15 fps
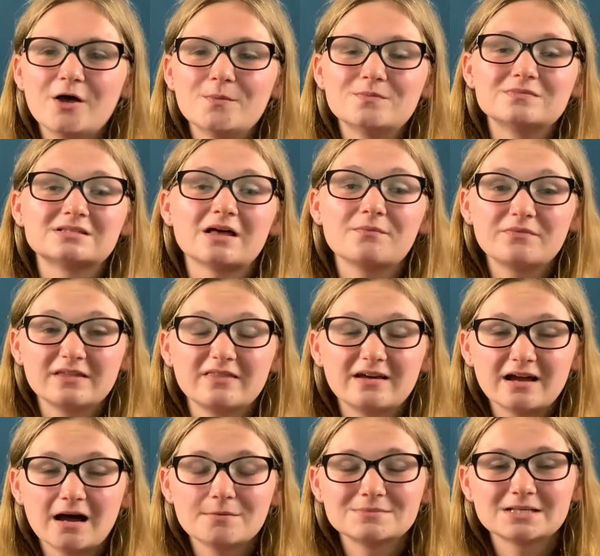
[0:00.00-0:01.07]
Something that
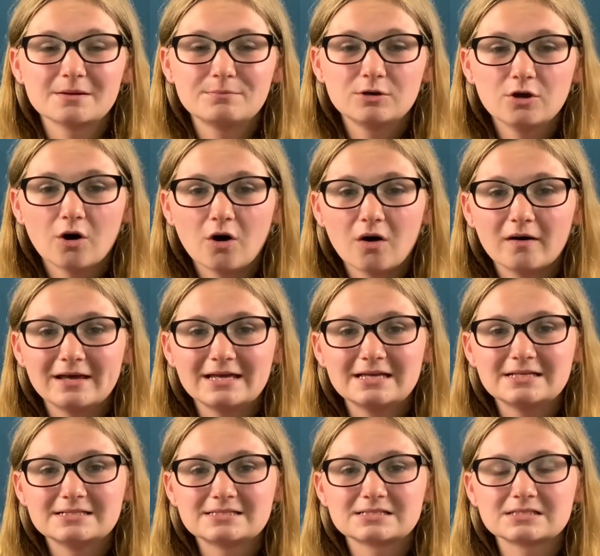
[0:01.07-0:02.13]
comes up a lot
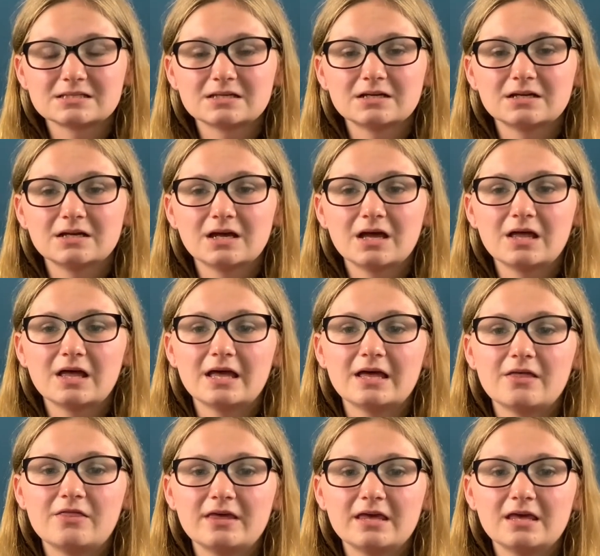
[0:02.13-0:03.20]
is
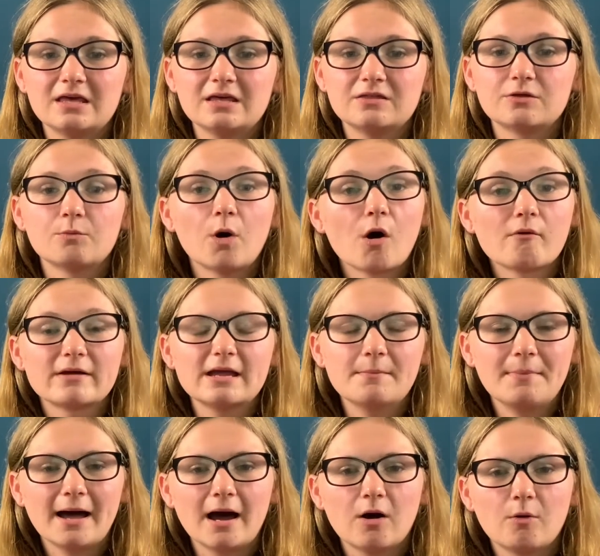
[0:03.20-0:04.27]
the worry
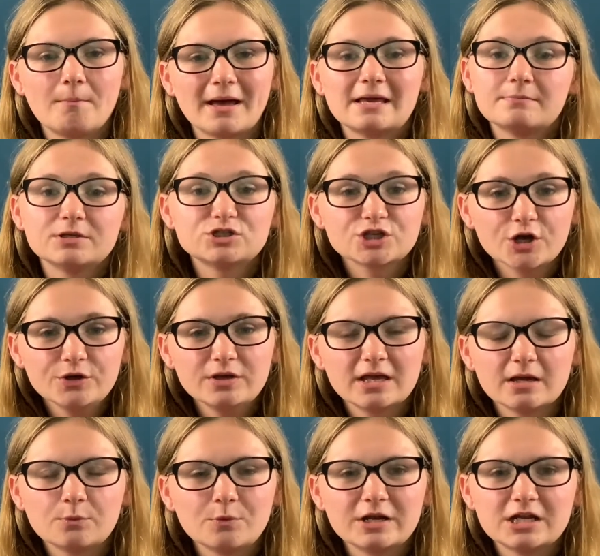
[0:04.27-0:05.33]
about baby
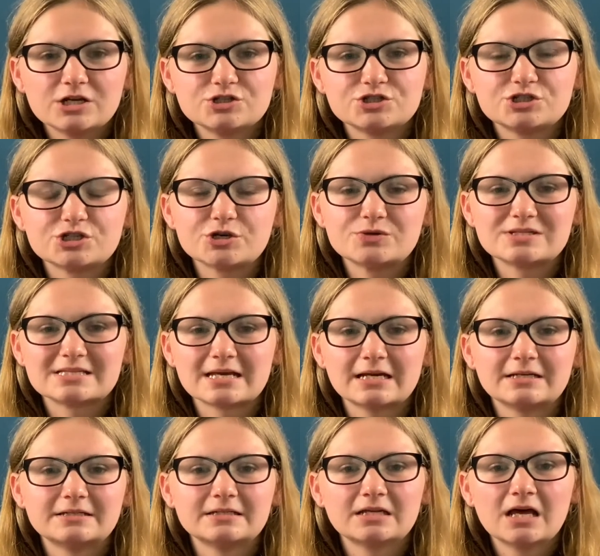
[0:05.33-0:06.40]
choking when
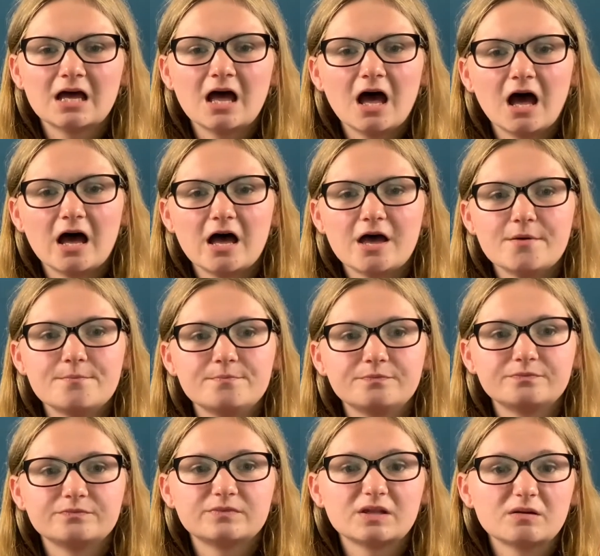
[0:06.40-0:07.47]
introducing
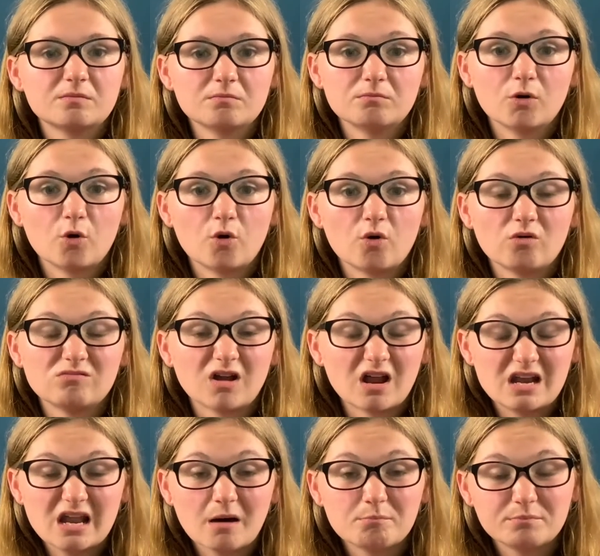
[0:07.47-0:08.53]
more like
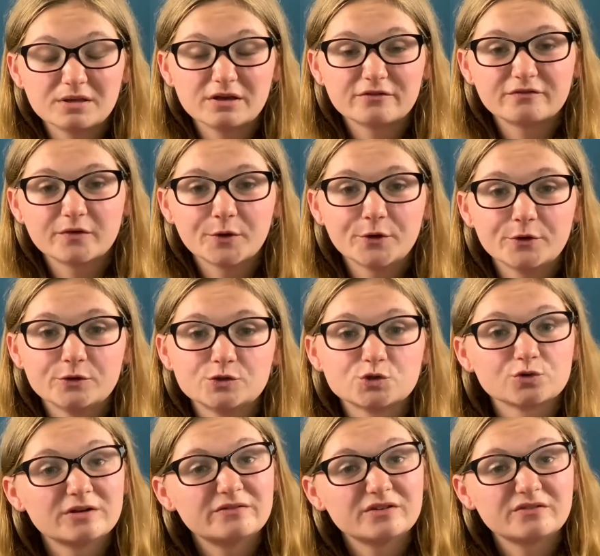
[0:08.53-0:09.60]
lumpier foods or
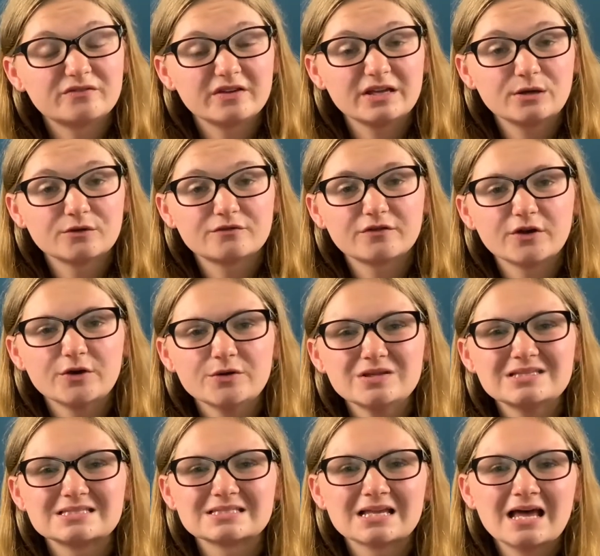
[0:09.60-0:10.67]
even finger
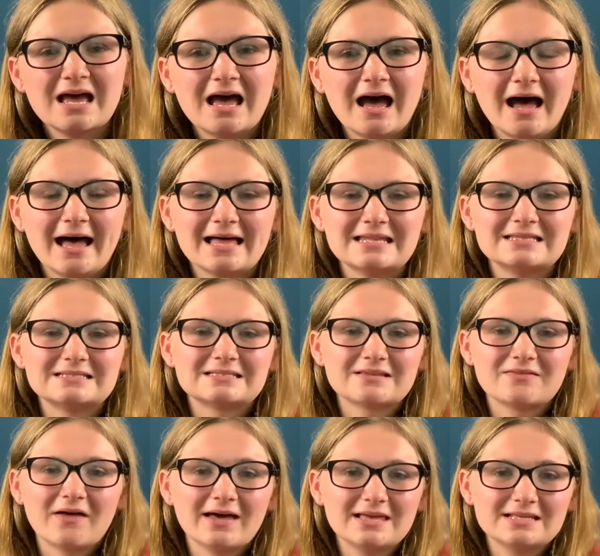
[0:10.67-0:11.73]
foods, and
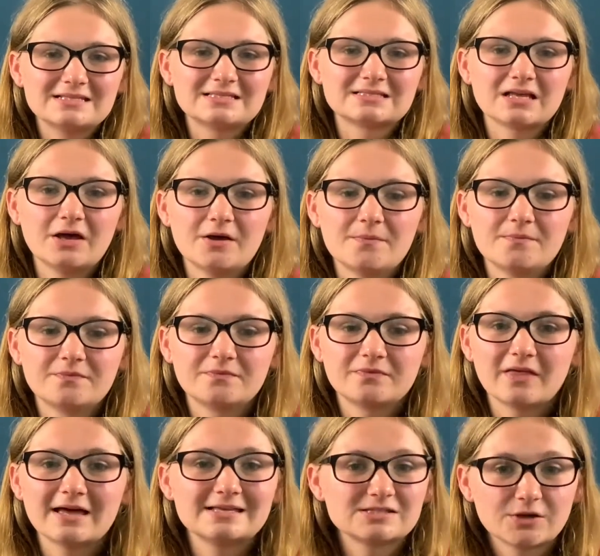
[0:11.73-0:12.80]
that is
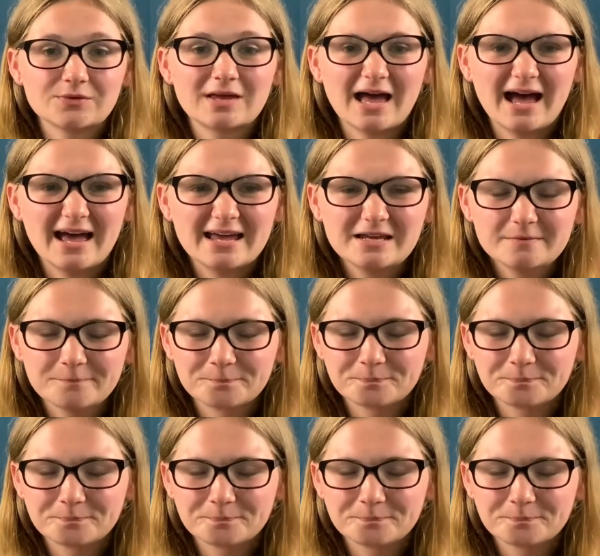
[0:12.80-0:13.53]
okay.